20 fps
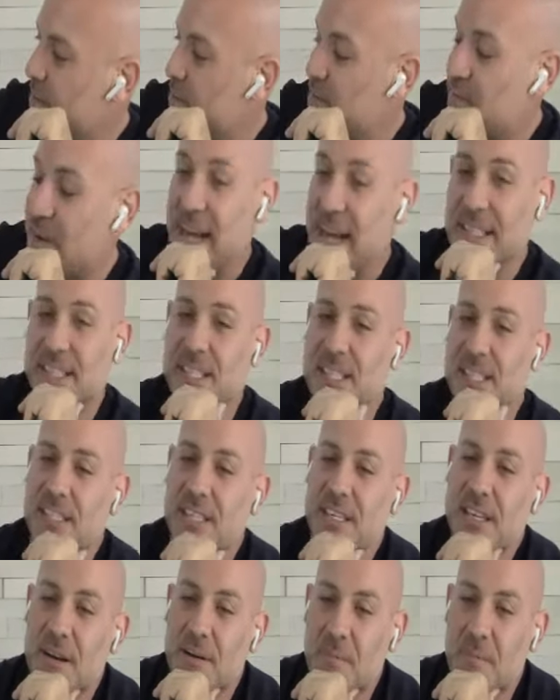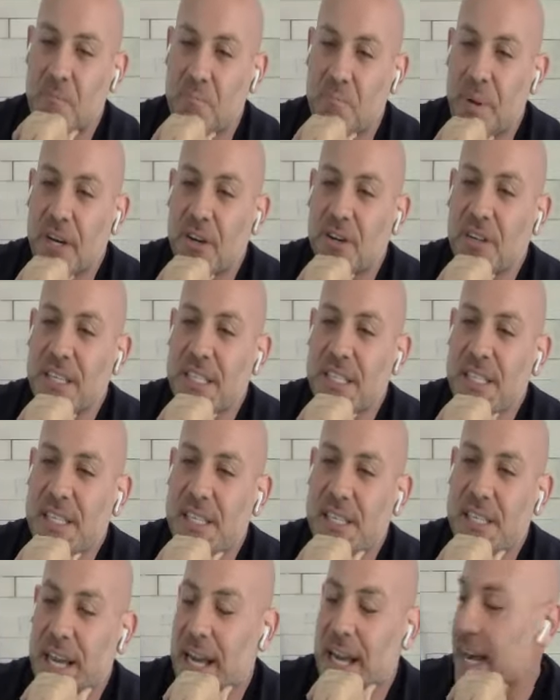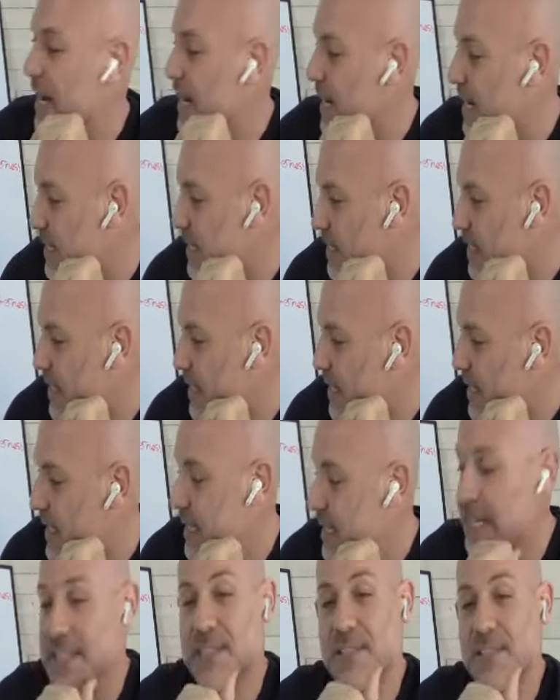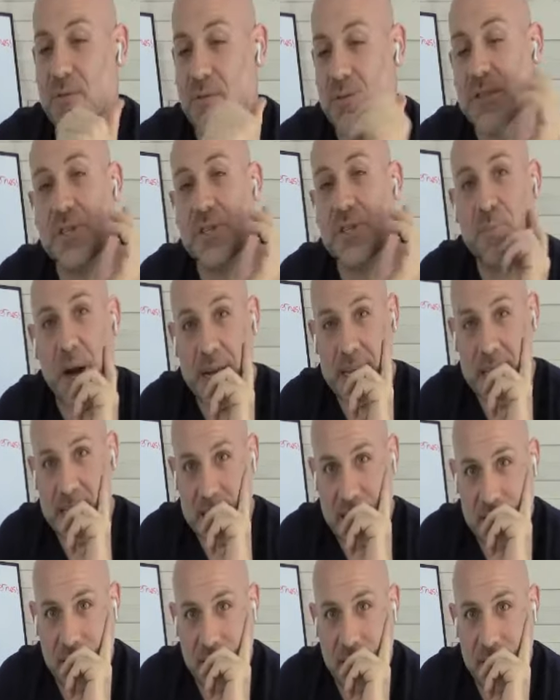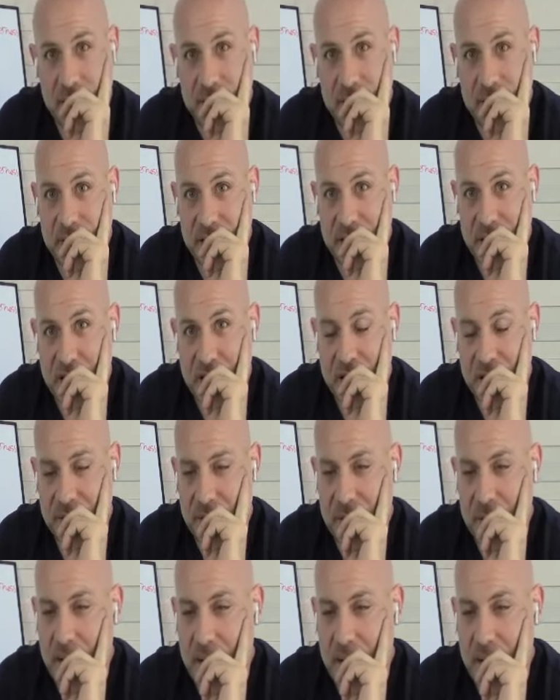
fats, bitterness, and heat or spice of the dish.